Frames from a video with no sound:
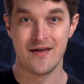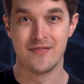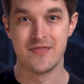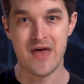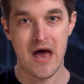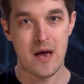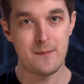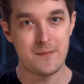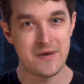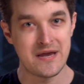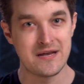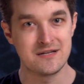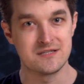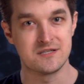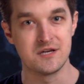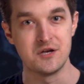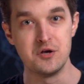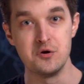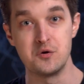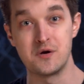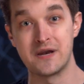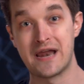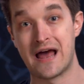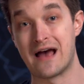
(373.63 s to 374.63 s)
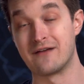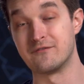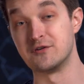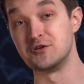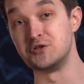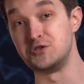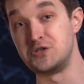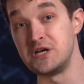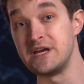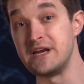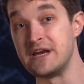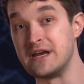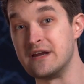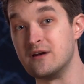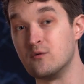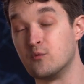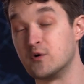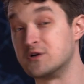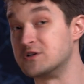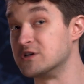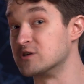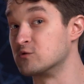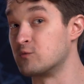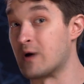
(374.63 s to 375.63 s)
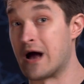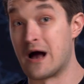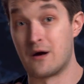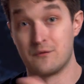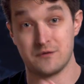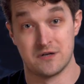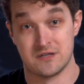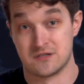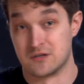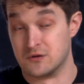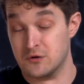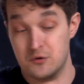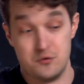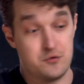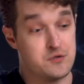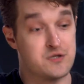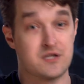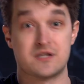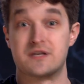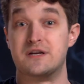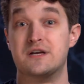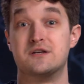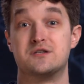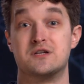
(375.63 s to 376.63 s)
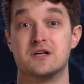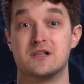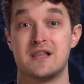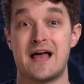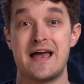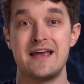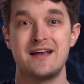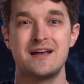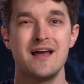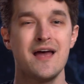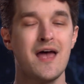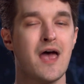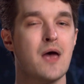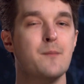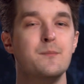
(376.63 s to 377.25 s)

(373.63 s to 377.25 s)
That means that you can have a gene which is wound as loosely as you like